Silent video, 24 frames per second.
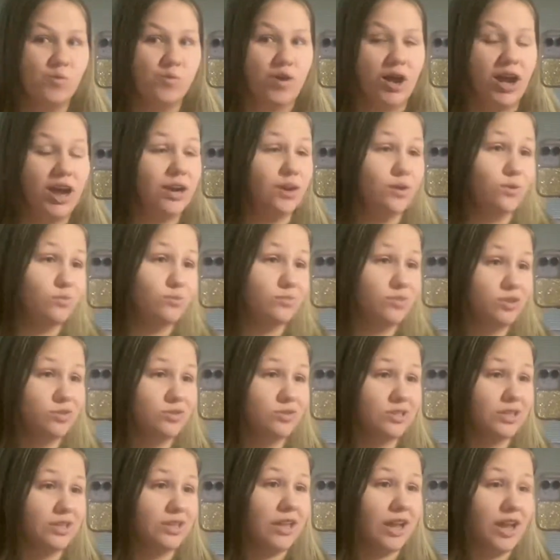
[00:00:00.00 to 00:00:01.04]
I
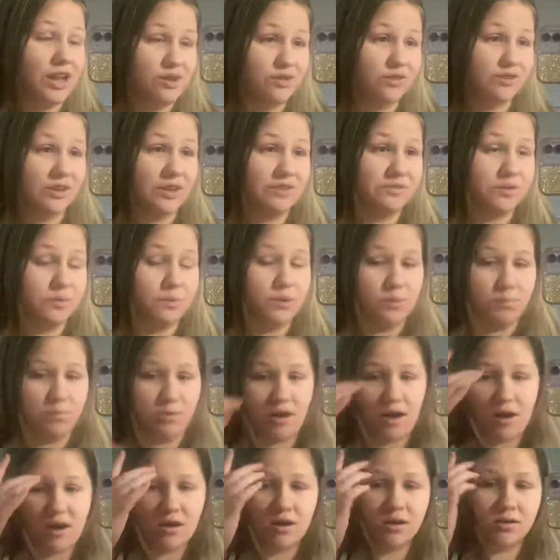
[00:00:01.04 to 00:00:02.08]
usually have to wear a
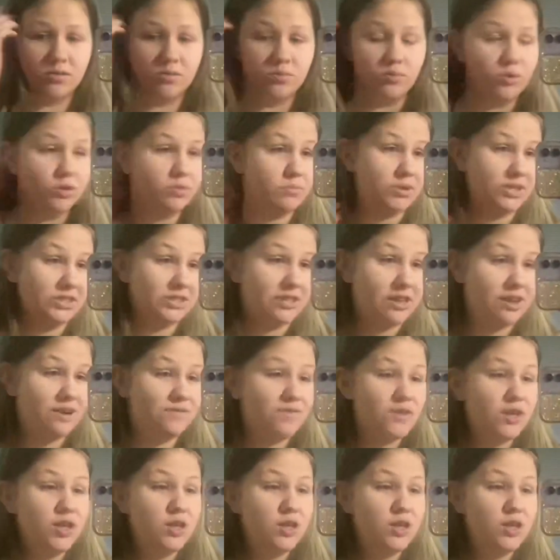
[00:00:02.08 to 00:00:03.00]
bra with my stuff,